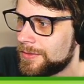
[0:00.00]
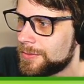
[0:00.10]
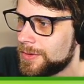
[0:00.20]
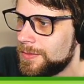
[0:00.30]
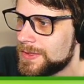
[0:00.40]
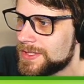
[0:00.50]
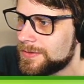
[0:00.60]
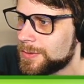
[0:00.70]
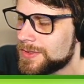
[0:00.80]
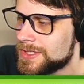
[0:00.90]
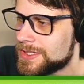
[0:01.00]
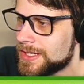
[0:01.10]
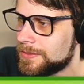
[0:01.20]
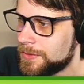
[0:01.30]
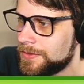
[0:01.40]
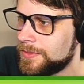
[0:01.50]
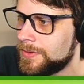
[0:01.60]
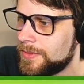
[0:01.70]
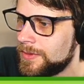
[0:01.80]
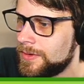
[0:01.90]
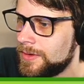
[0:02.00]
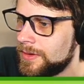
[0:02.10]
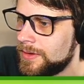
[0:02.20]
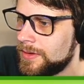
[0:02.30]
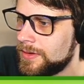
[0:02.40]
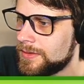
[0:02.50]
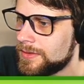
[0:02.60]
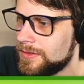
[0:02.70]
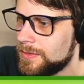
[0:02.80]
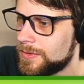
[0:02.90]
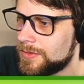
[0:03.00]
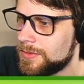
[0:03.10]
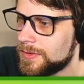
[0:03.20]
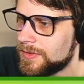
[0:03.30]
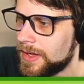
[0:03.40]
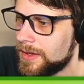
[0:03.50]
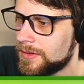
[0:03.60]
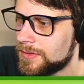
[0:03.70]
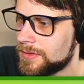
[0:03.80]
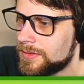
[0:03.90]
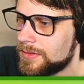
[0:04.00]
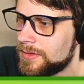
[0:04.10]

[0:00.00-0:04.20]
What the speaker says: Rufus, of course, is able. Let's see what Rufus has.